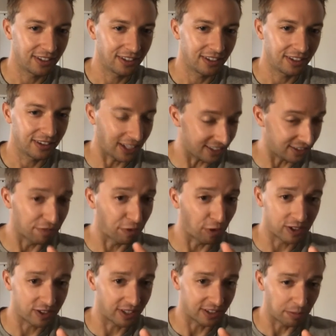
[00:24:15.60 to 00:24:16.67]
That's the
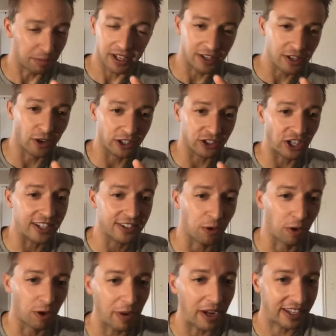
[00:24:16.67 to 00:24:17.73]
first thing. To be a New York Giants
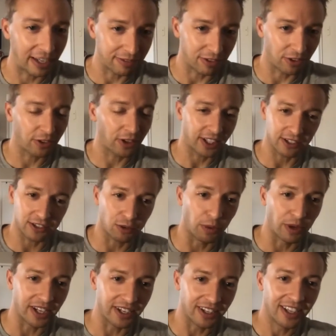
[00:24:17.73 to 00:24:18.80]
quarterback, you have to look like a
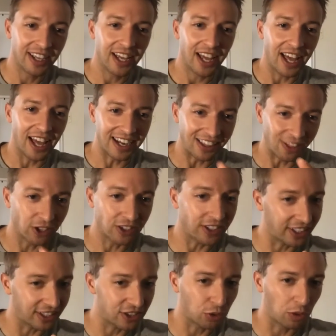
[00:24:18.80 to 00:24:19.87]
squid. And he looks like
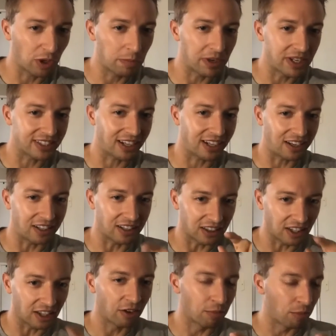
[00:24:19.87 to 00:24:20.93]
a squid, but he's got a
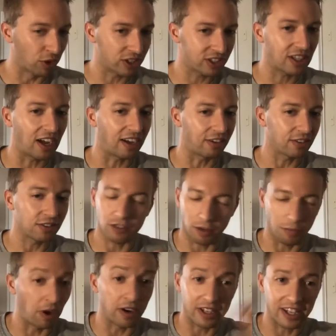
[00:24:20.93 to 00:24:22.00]
little more style. So I'm
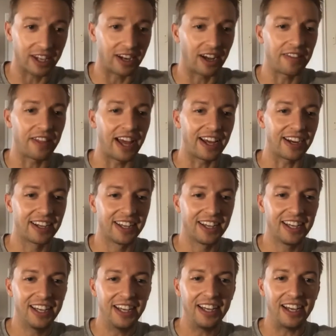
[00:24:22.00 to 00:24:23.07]
already in on that.
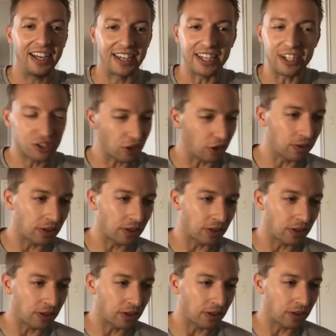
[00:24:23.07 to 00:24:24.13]
He showed
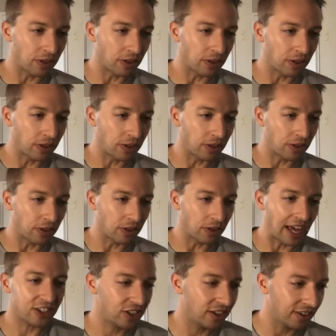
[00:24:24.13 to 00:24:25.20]

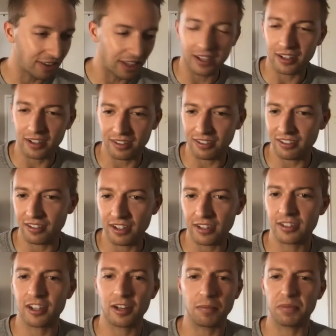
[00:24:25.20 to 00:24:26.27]
last year
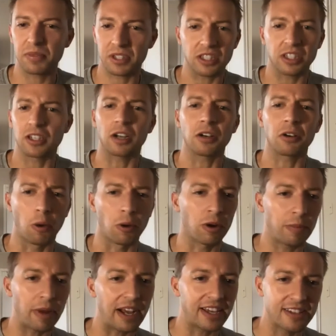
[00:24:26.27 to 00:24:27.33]
that he's a young
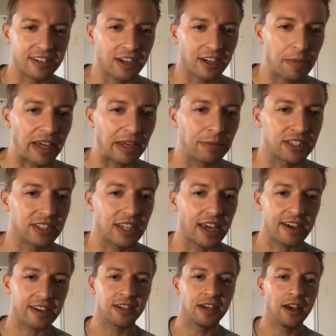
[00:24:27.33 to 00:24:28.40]
quarterback. He's going to make
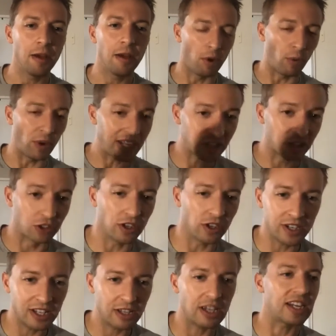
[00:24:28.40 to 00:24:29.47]
mistakes. But when it's good,
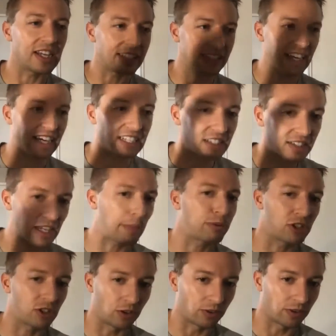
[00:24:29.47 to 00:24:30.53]
it is
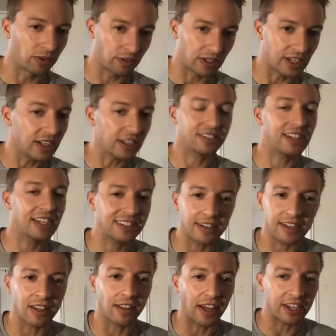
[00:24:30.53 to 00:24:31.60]
exceptional. He does things that
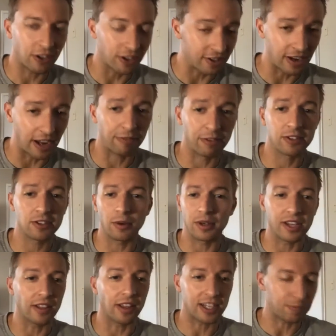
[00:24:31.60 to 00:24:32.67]
Eli could never do, and
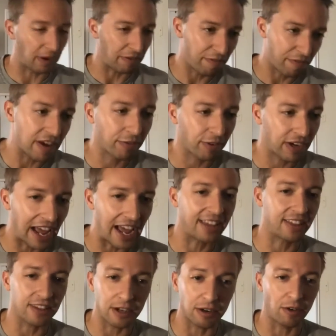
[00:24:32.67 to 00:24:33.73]
Eli's my favorite
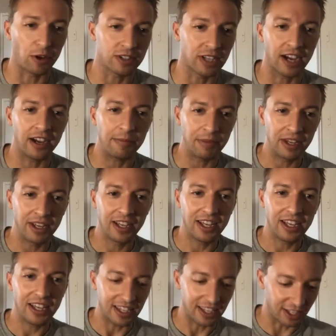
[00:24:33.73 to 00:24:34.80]
athlete of all time.
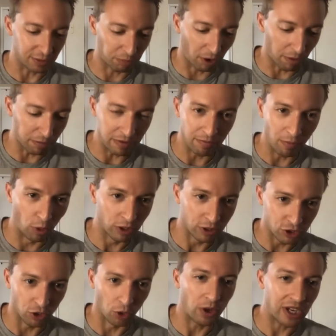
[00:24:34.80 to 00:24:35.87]
He has brought me more
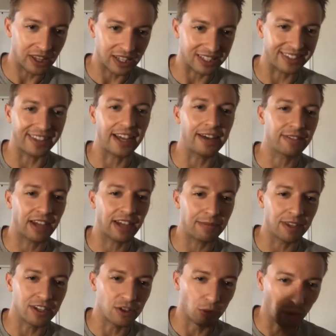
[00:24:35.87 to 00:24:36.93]
joy in this lifetime
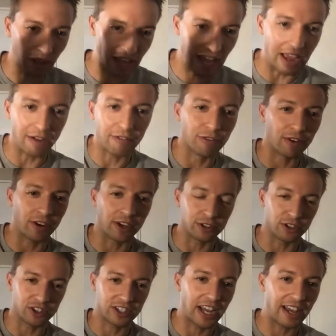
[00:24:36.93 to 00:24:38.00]
than you will ever
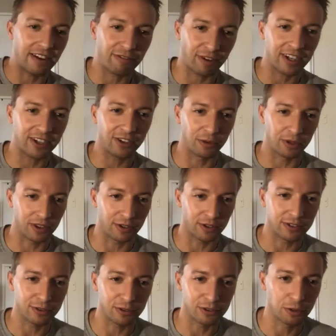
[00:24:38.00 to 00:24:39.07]
understand, Frankel, with those
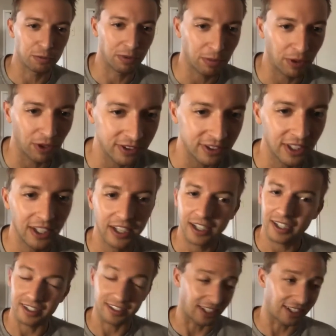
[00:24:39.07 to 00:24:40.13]
2 Super Bowls,
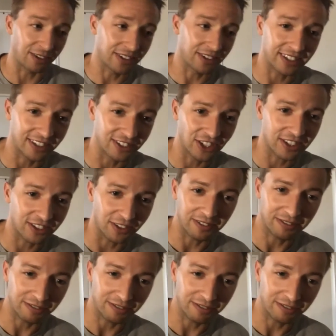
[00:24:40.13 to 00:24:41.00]
because I don't think the Jets will